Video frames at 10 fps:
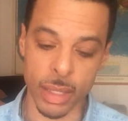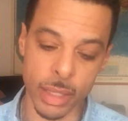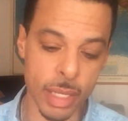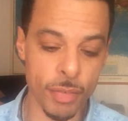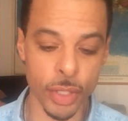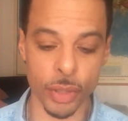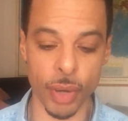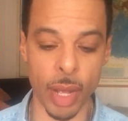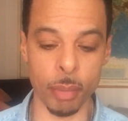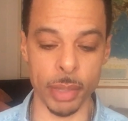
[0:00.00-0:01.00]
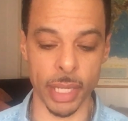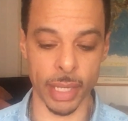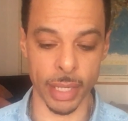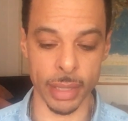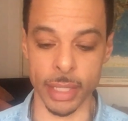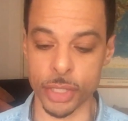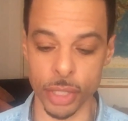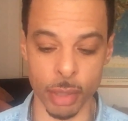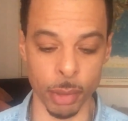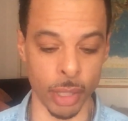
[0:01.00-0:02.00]
Leaving the crowd behind, they
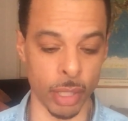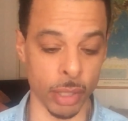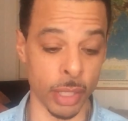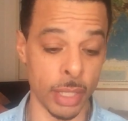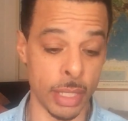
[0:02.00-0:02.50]
took him along,